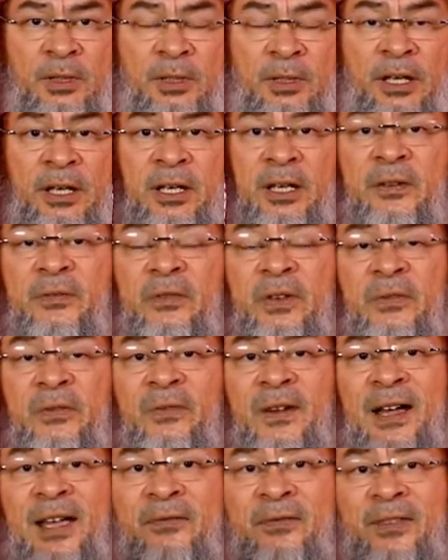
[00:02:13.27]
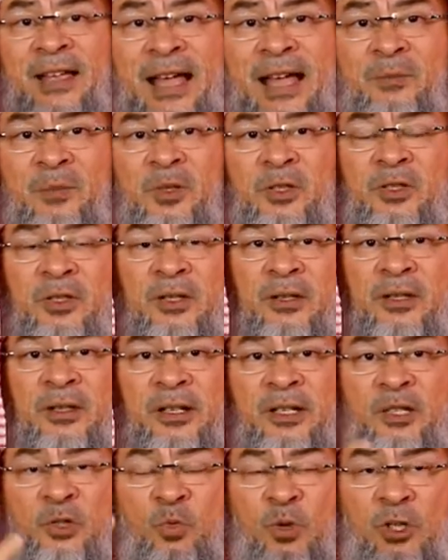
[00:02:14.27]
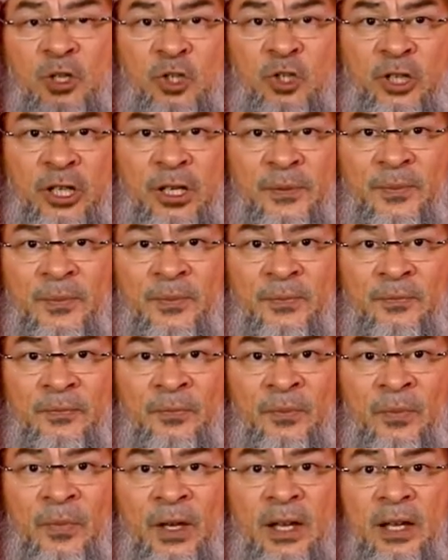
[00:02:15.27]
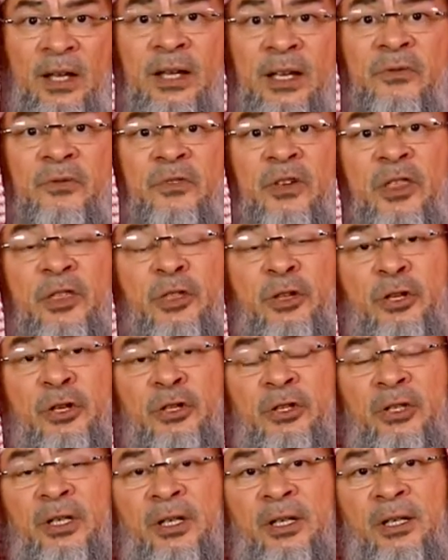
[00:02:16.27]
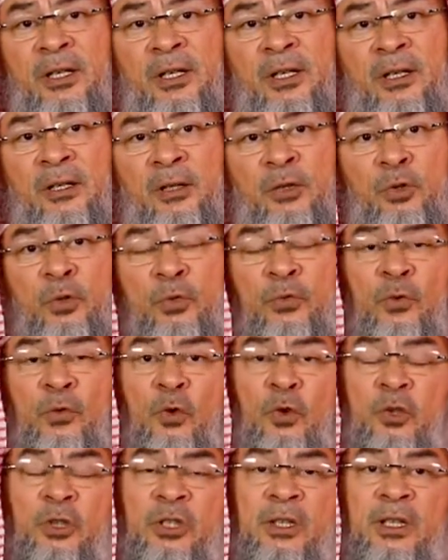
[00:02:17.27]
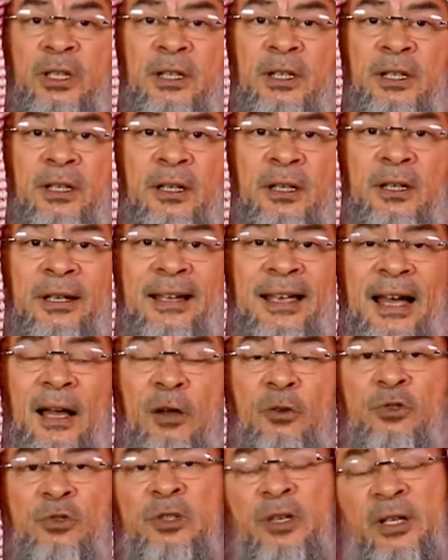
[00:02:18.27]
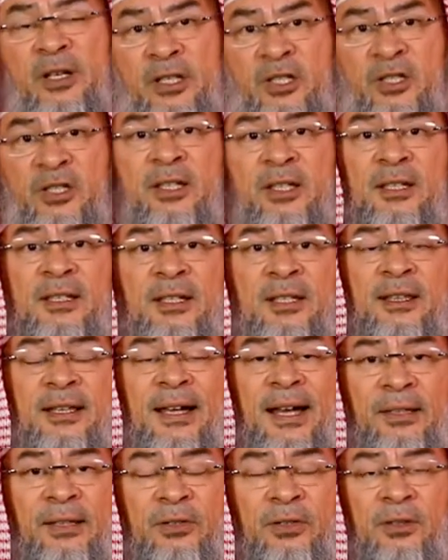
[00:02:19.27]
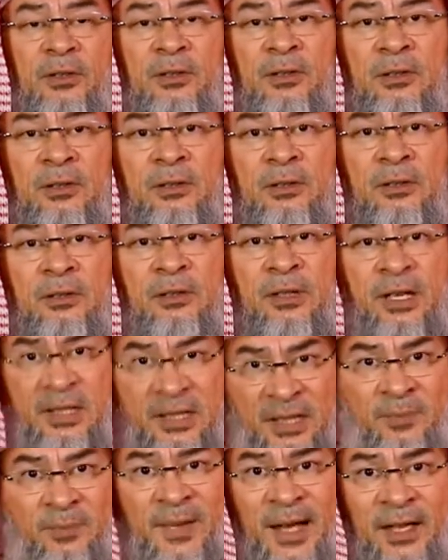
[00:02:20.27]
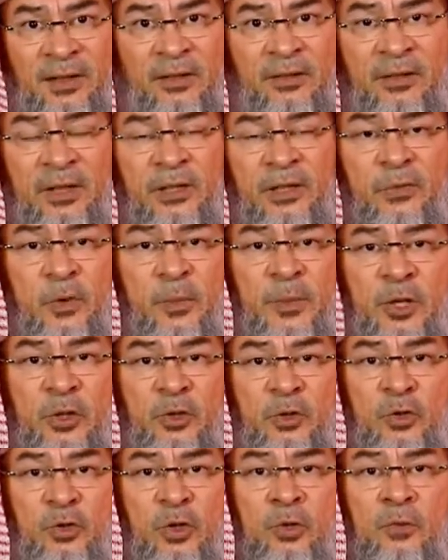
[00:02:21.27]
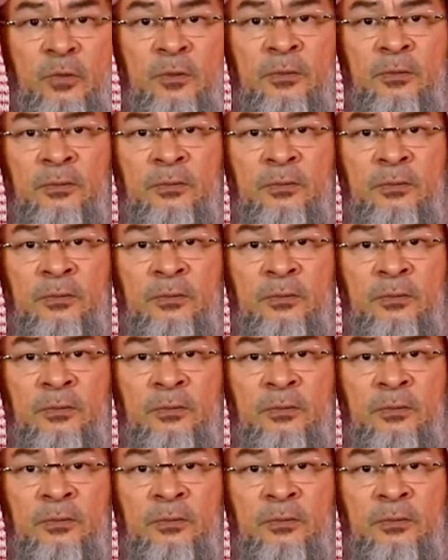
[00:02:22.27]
In every 5 camels, there is one sheep. In every 30 to 40 cows, there is this and that. Is it mandatory for me to know?